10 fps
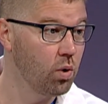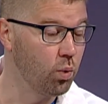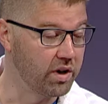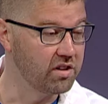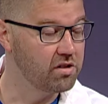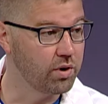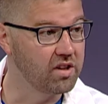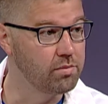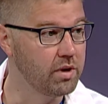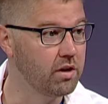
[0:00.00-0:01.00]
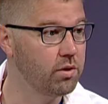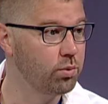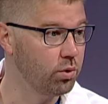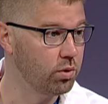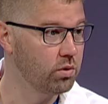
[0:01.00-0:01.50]
When it's transmitted
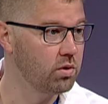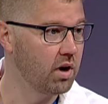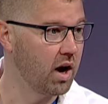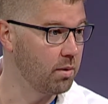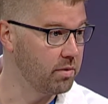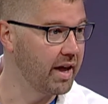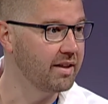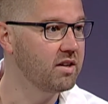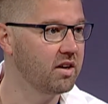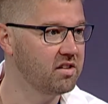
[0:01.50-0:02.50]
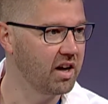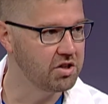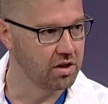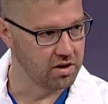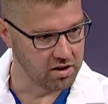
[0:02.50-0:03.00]
through um, that tick, it's
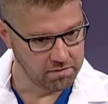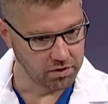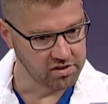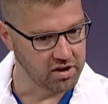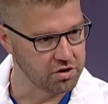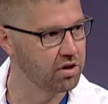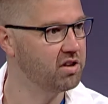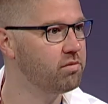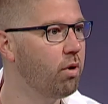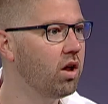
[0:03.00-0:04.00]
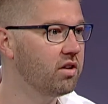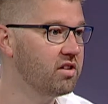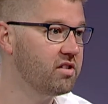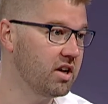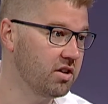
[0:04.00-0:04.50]
actually in the nymphal stage or the smaller
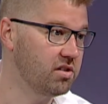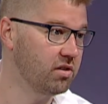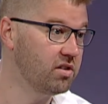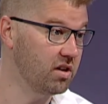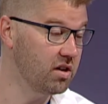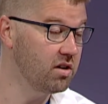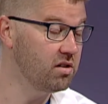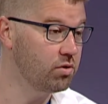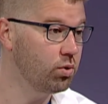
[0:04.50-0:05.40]
stage. So it's, it is